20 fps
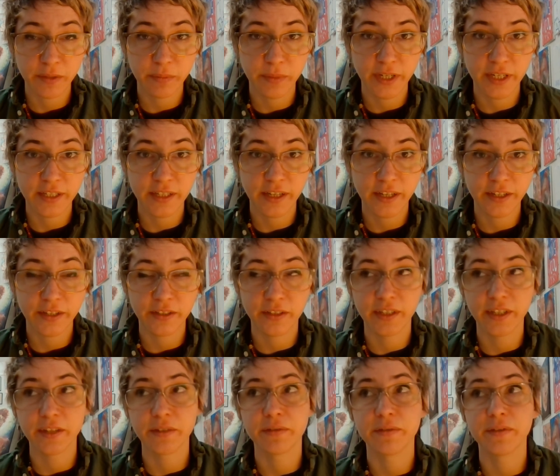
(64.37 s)
in my entire
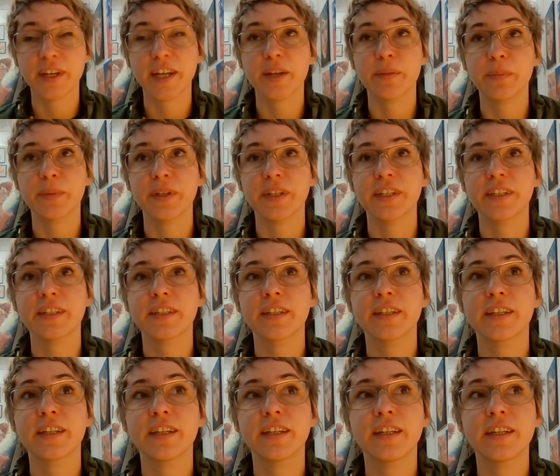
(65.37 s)
life happened
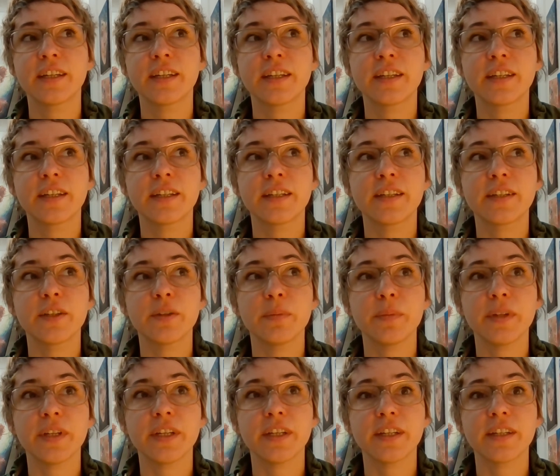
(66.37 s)
to
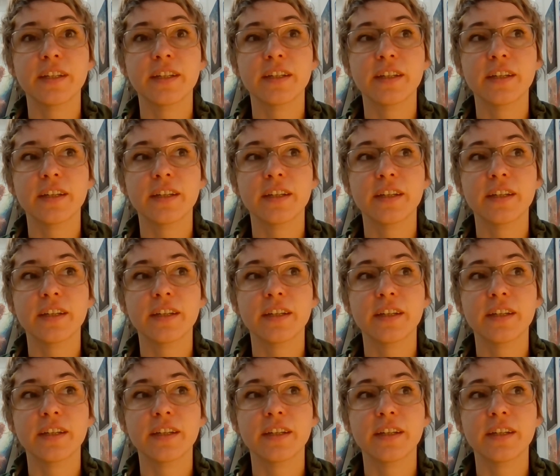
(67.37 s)
me